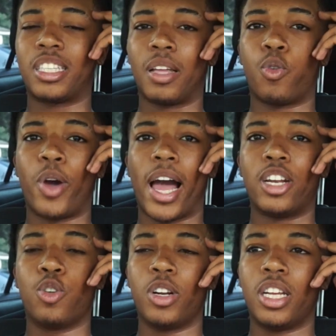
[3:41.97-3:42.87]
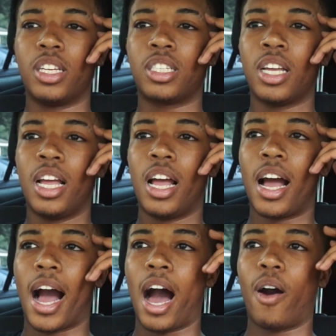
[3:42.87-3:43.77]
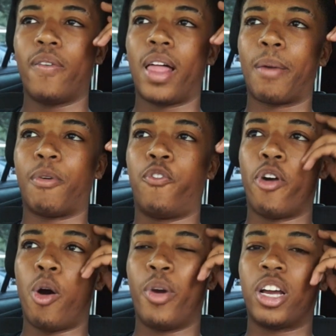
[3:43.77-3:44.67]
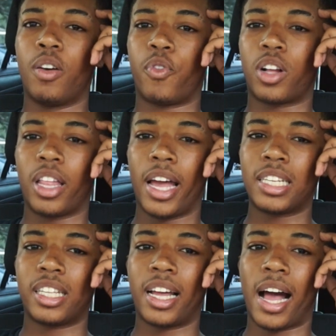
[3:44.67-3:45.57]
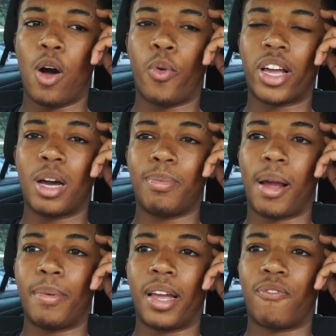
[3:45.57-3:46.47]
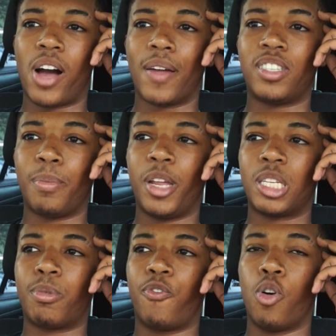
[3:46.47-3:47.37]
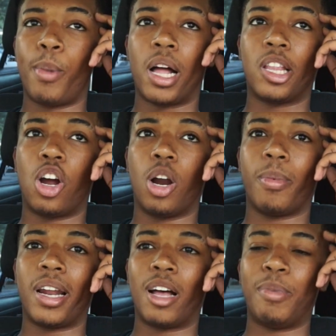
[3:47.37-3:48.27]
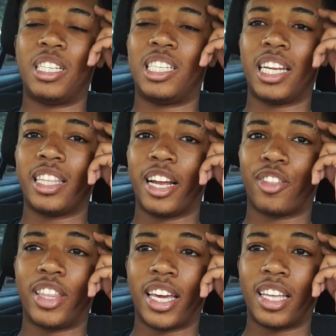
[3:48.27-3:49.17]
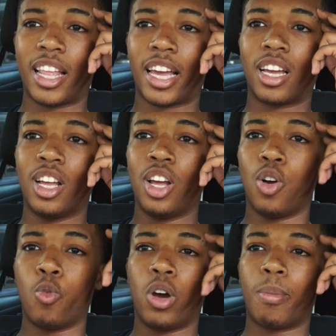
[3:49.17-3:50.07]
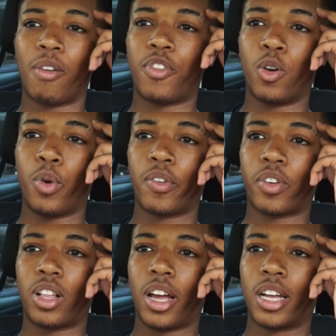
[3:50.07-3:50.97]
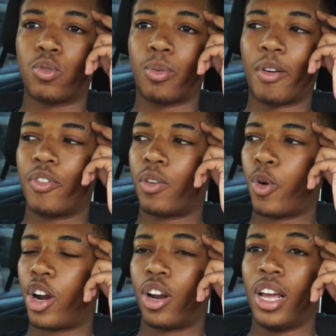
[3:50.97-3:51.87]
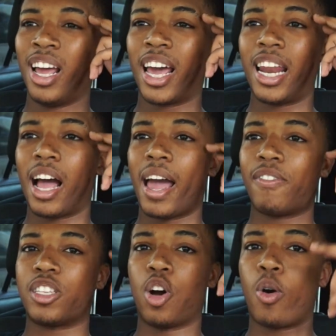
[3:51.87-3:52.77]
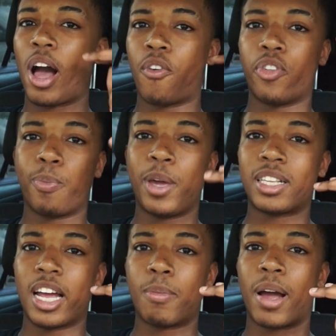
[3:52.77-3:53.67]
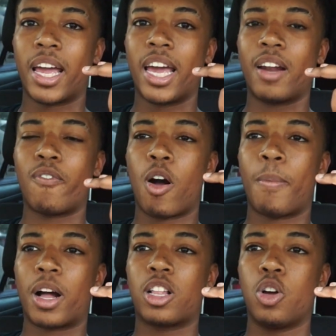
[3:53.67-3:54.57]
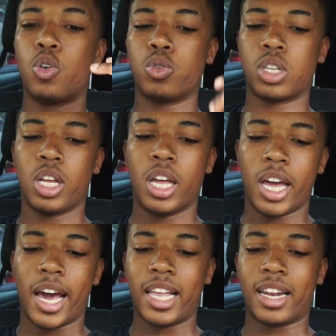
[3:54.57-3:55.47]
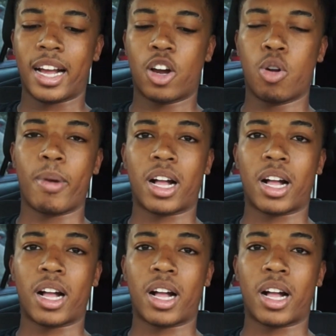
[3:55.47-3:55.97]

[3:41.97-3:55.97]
Like, the way I do it is, before I wake up for class, I'll wake up probably like 5-10 minutes before my alarm, and I'll be sitting there thinking like, what am I finna wear for class? What am I finna wear? And then I have this whole outfit picked out in my head of all my clothes, and then I go to my